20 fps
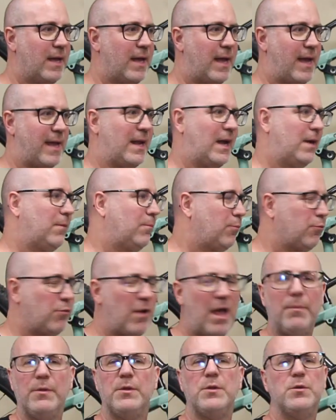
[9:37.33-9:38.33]
And I'll
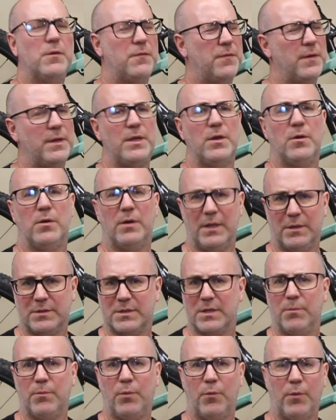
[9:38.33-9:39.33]
probably do a video at
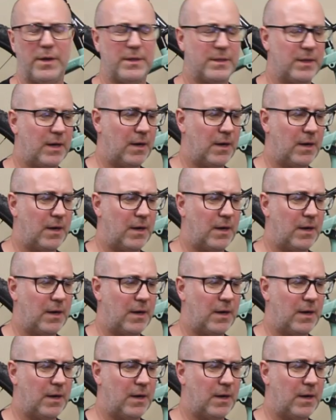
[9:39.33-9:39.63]
some point